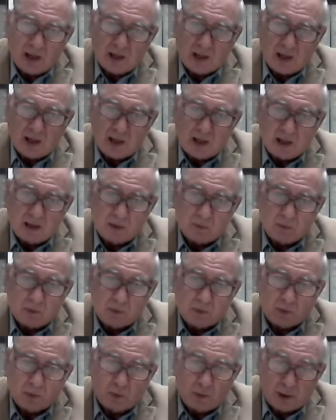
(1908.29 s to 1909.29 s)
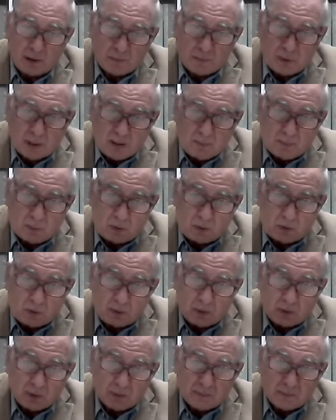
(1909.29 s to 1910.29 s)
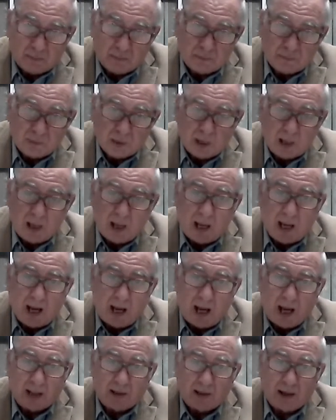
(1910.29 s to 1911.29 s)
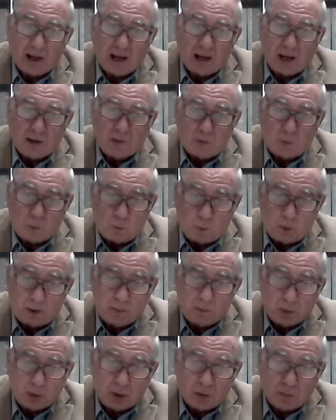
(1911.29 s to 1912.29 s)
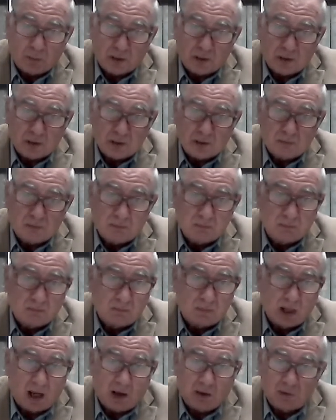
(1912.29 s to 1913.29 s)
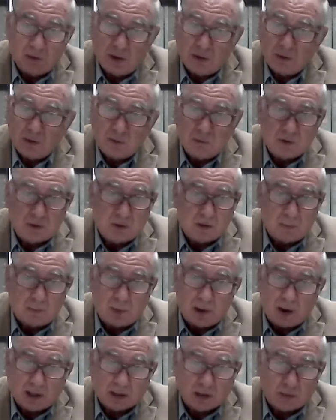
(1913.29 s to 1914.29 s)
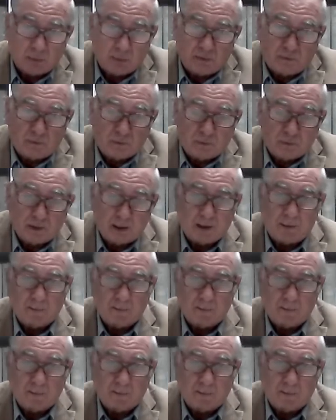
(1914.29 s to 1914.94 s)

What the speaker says: They were one people, and they had one purpose. Now, nothing was impossible for them.